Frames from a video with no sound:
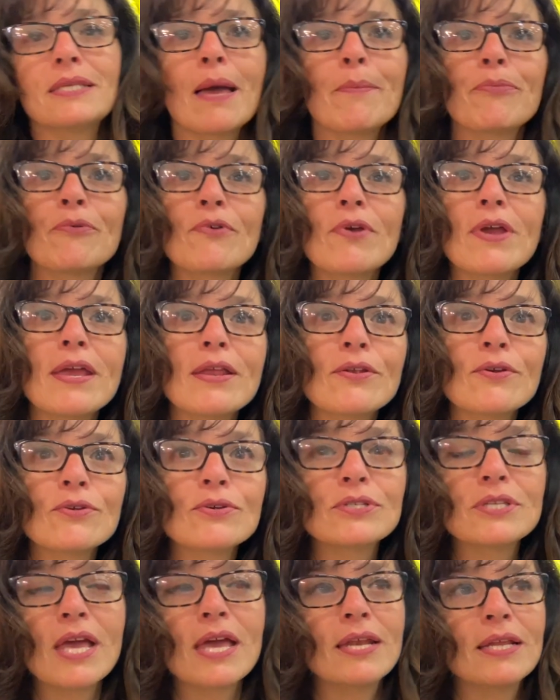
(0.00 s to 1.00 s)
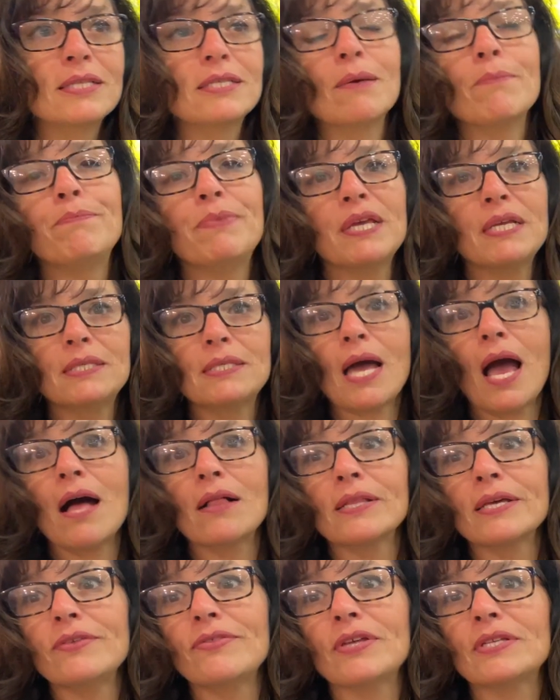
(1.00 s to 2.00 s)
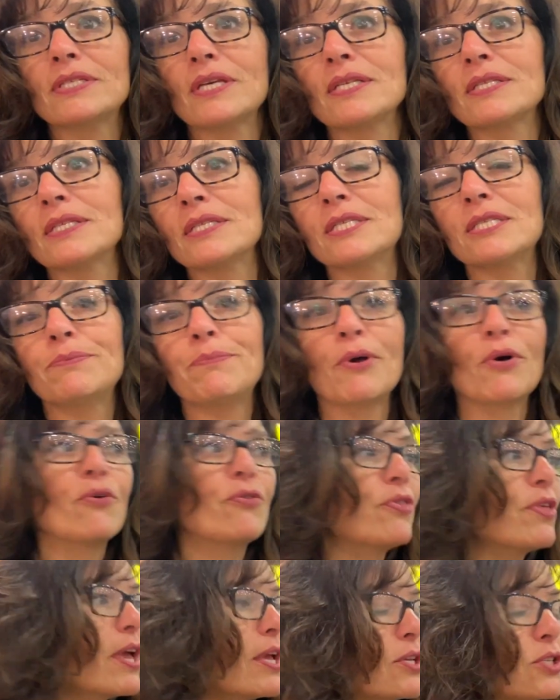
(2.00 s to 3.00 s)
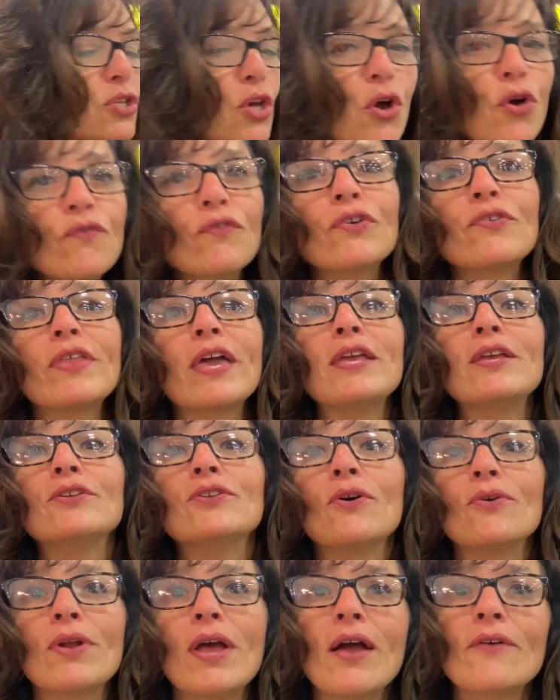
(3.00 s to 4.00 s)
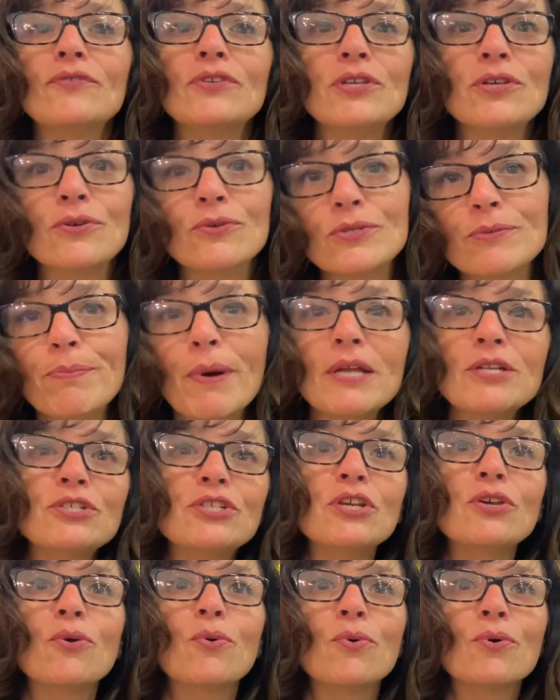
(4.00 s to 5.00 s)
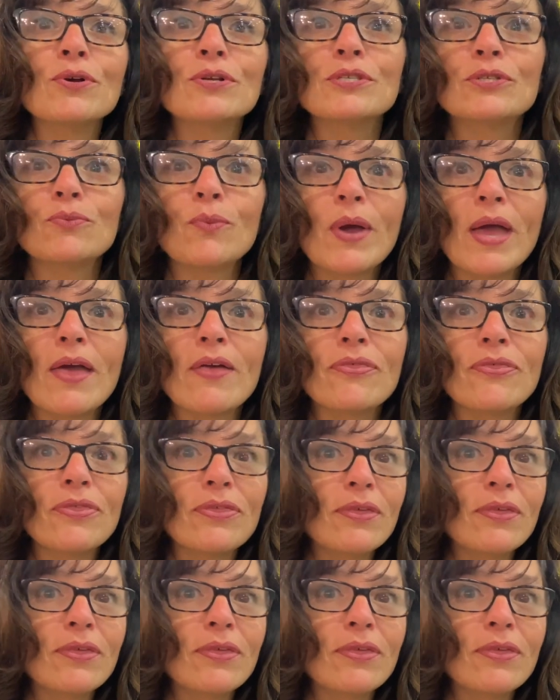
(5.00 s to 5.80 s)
separators, and it's a big dolly that doesn't spill things over that you don't have to use bungee cords with.